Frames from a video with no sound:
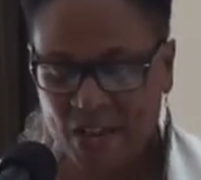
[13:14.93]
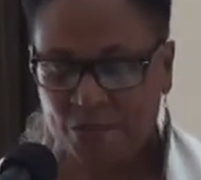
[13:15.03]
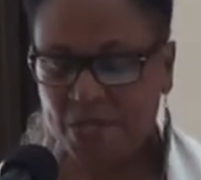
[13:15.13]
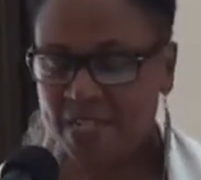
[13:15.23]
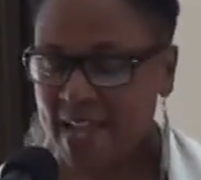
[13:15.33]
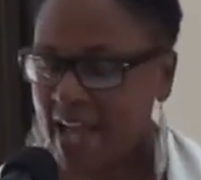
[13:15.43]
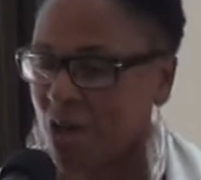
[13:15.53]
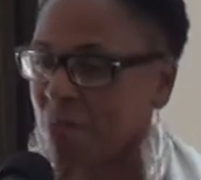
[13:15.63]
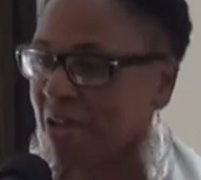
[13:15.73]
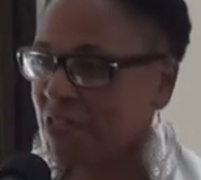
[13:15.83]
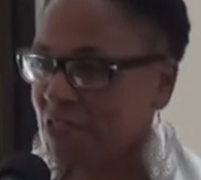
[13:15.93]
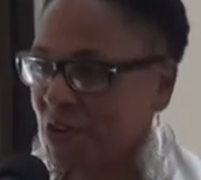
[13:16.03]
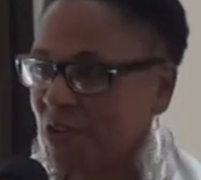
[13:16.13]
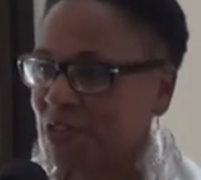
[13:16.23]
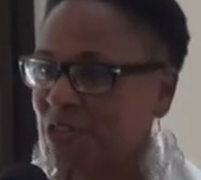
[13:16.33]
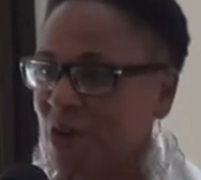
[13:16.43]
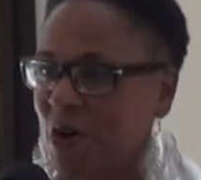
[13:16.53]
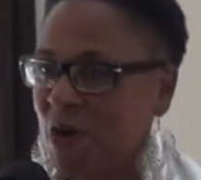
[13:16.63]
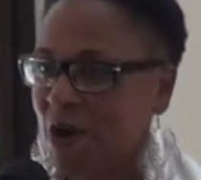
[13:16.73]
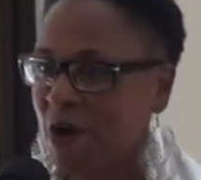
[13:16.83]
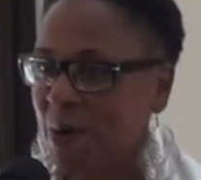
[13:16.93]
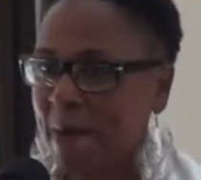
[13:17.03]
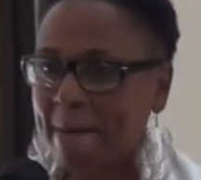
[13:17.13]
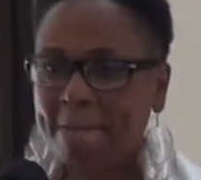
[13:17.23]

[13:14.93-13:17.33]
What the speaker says: But now my thoughts are